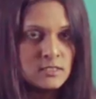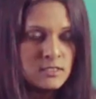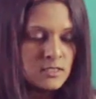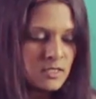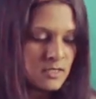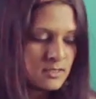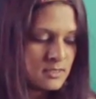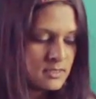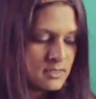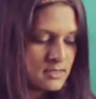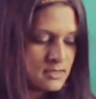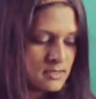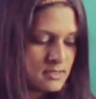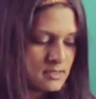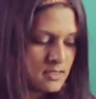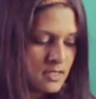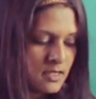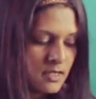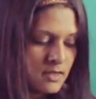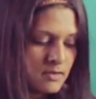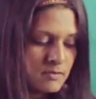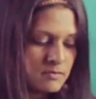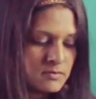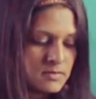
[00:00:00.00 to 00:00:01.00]
nice
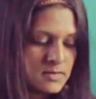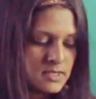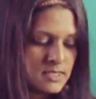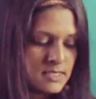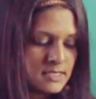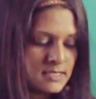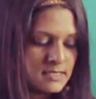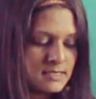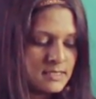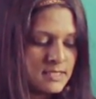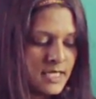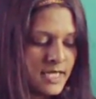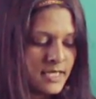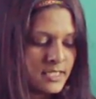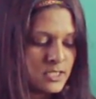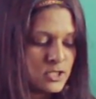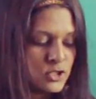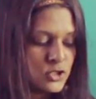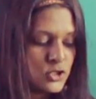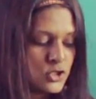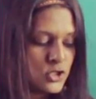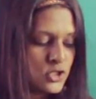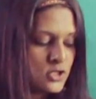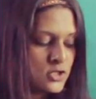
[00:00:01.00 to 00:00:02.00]

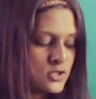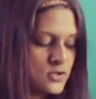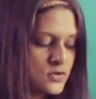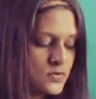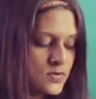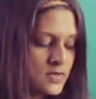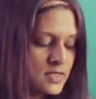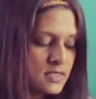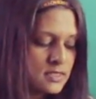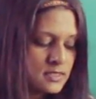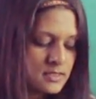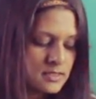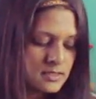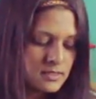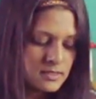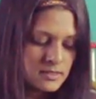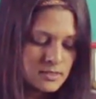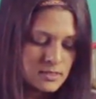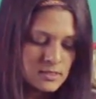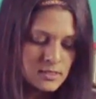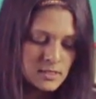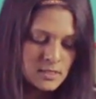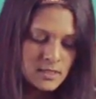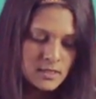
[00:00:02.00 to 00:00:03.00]
texture to it.
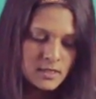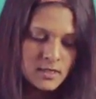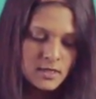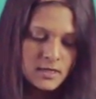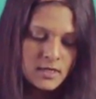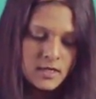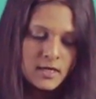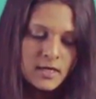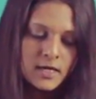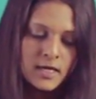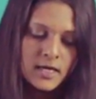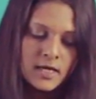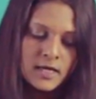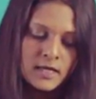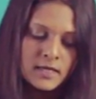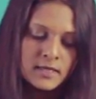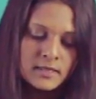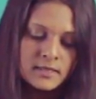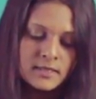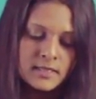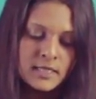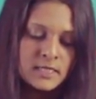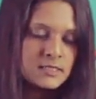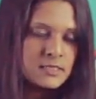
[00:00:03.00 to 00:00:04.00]

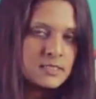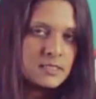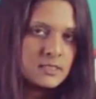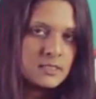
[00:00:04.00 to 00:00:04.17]
And that's